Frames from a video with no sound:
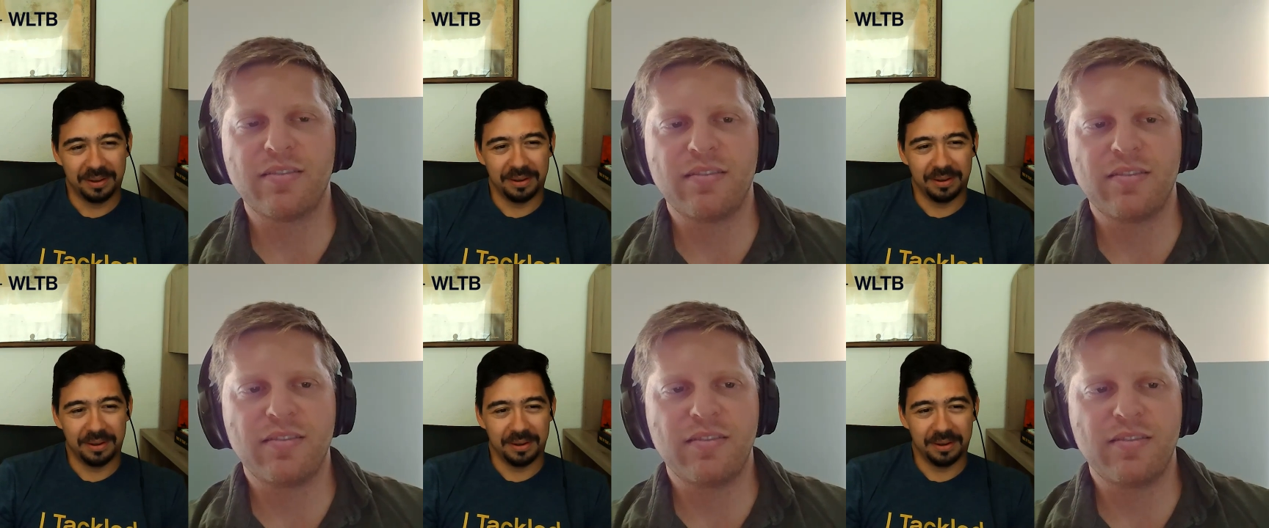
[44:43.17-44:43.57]

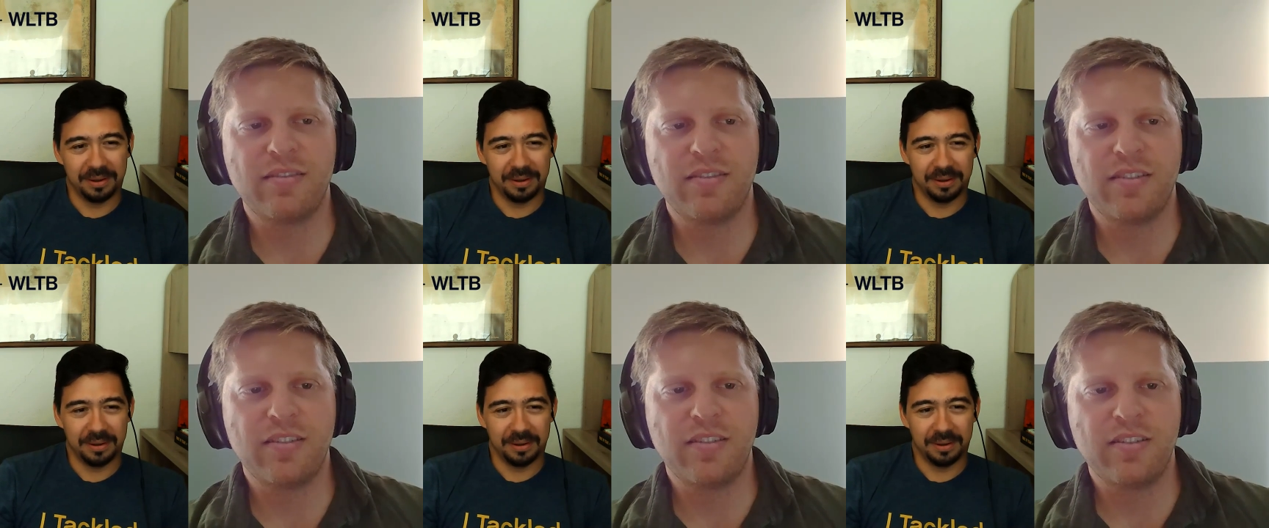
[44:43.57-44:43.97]

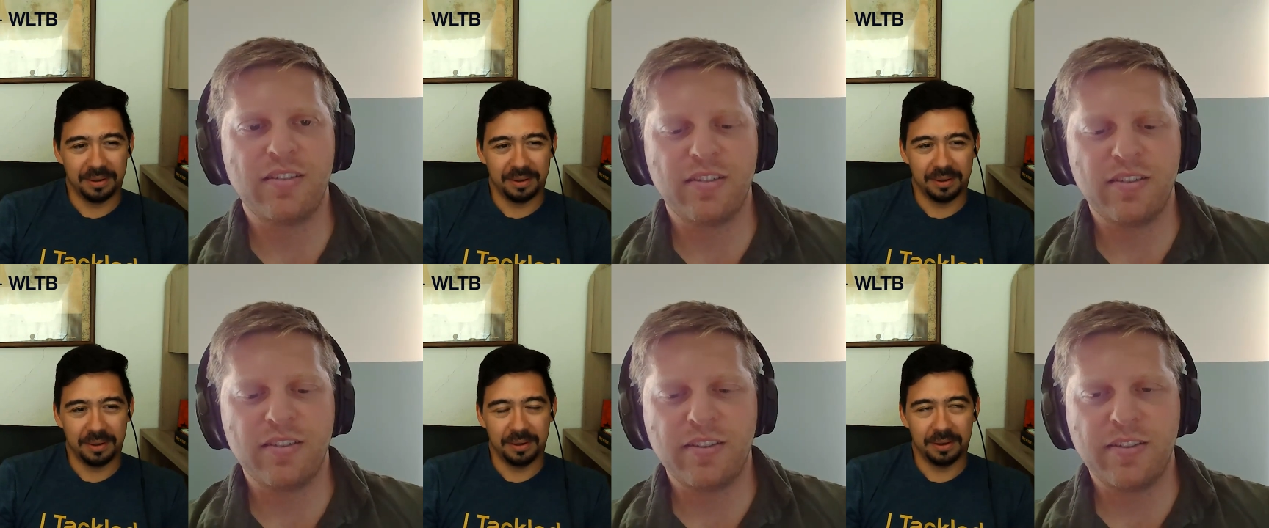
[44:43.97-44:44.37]

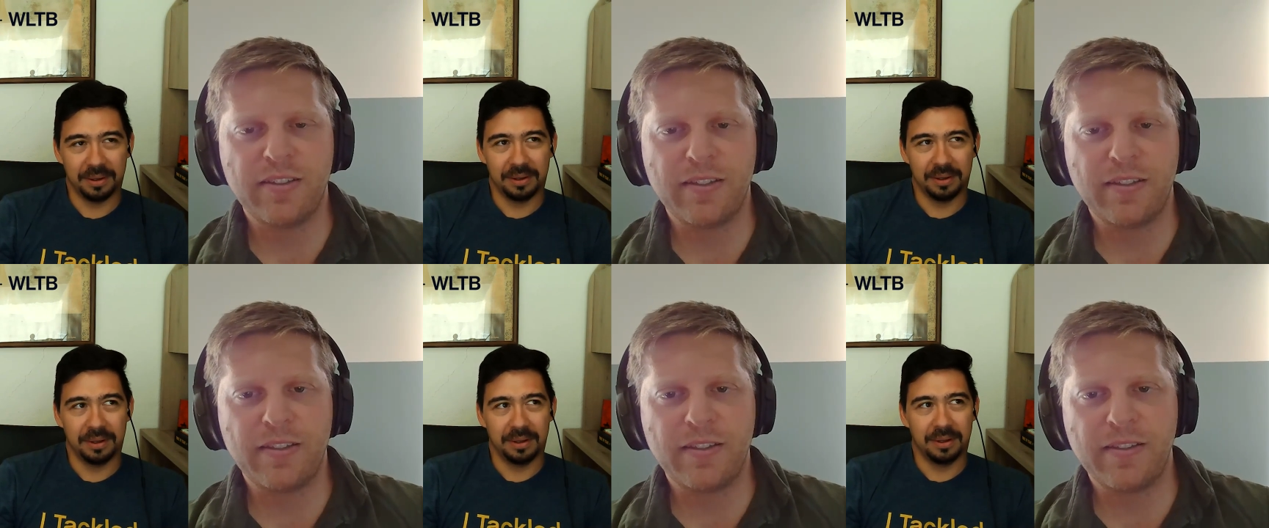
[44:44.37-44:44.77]

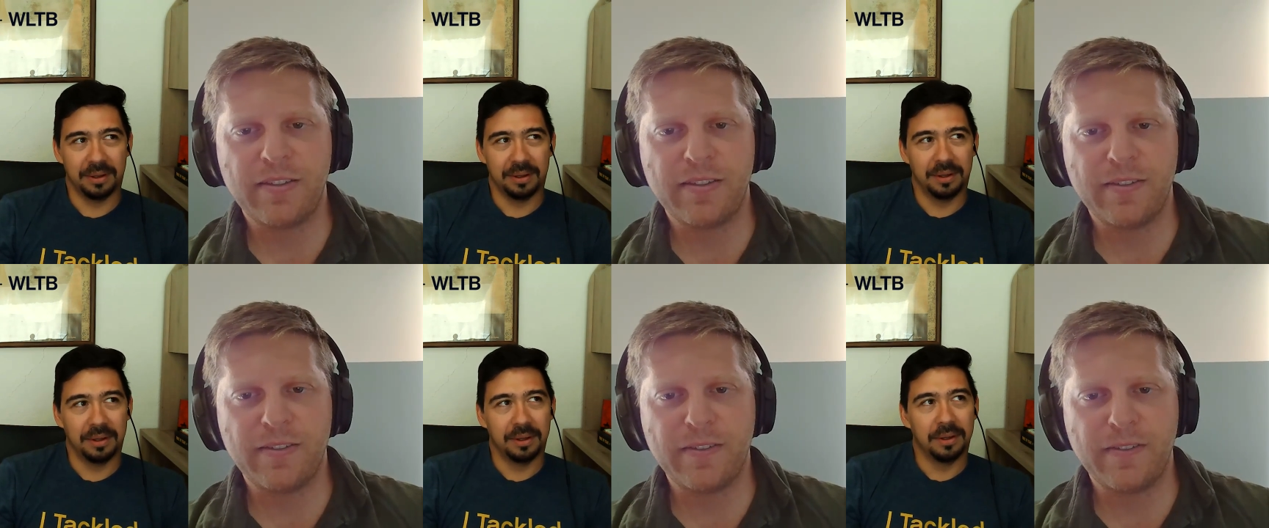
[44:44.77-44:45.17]

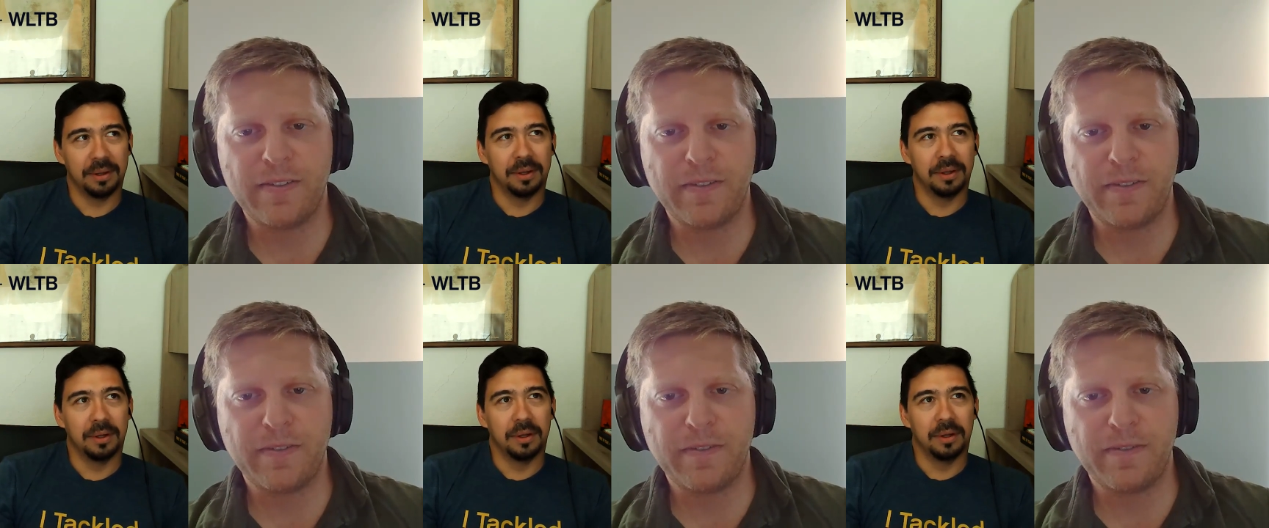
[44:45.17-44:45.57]

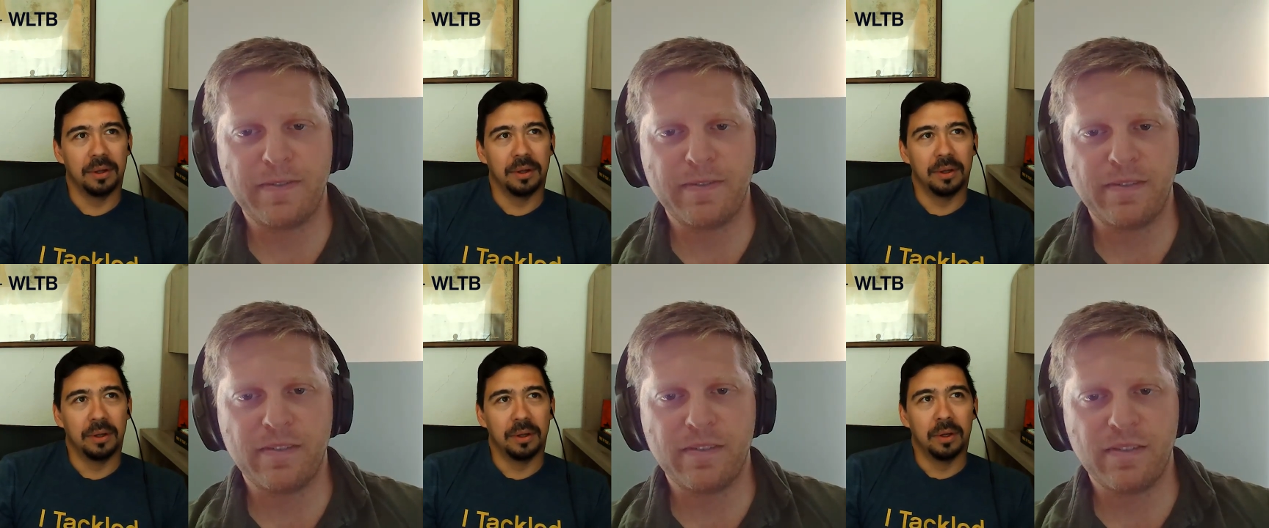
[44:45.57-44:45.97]

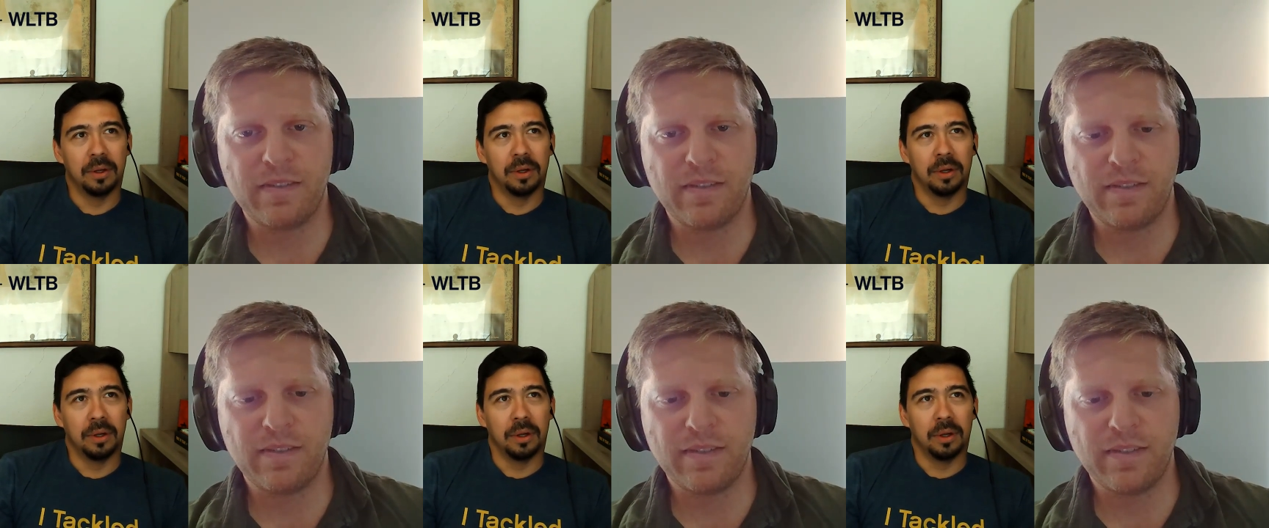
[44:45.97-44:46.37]

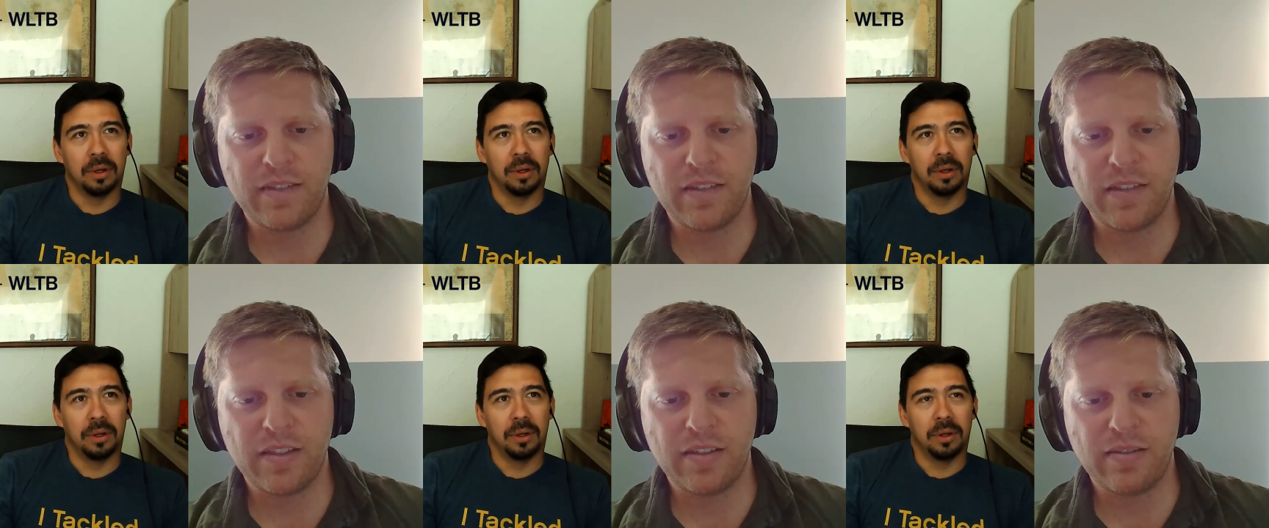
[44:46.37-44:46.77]
(no one is talking)